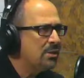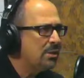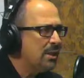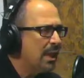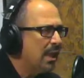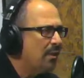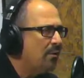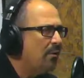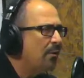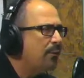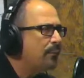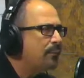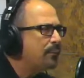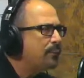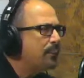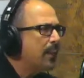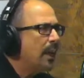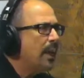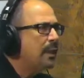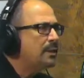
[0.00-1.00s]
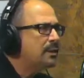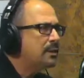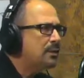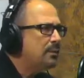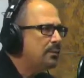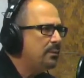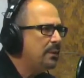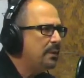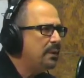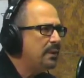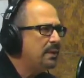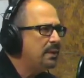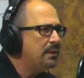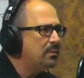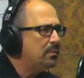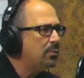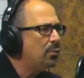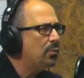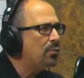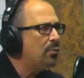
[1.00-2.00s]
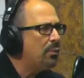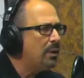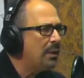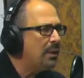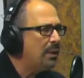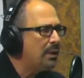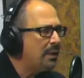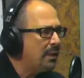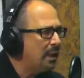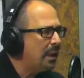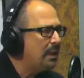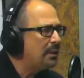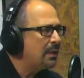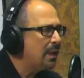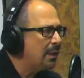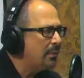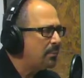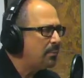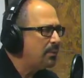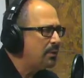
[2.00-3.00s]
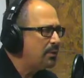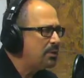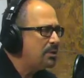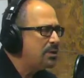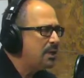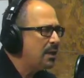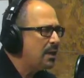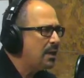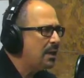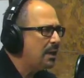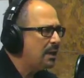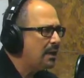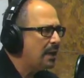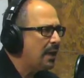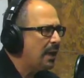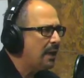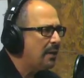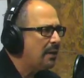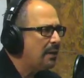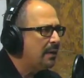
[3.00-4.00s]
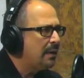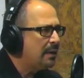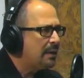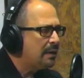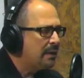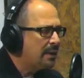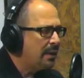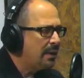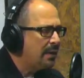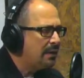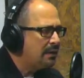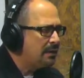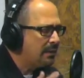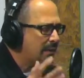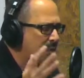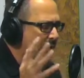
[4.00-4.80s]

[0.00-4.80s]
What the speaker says: now as comedians we're really not appreciating that there's a